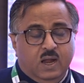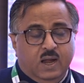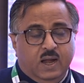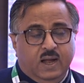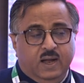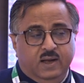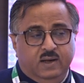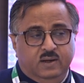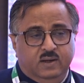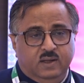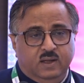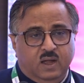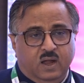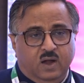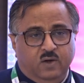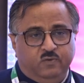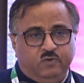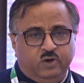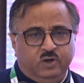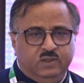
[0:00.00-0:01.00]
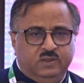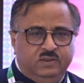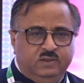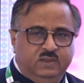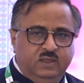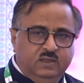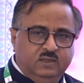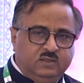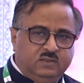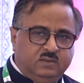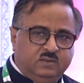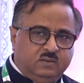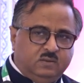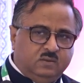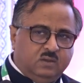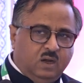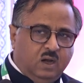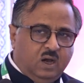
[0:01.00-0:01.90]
And after this